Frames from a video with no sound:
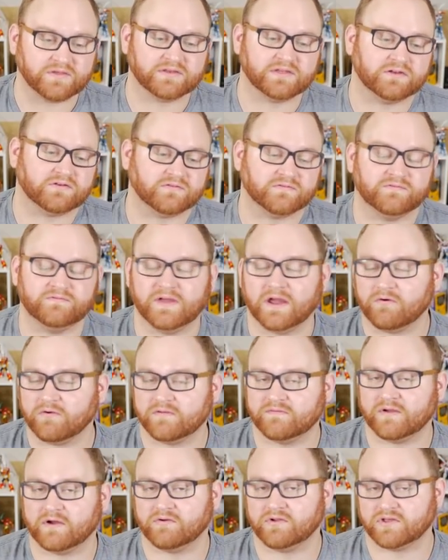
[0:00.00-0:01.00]
Pithing Needle,
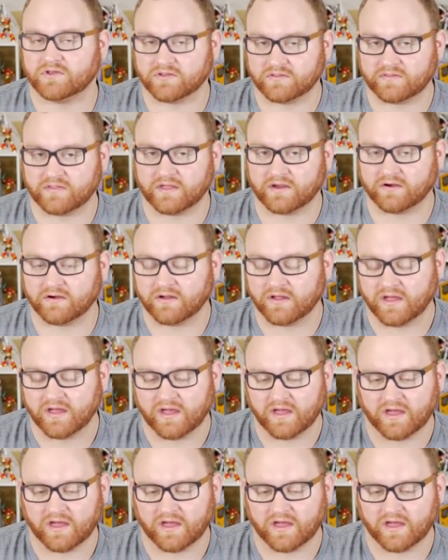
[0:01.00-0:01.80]
very, very good there,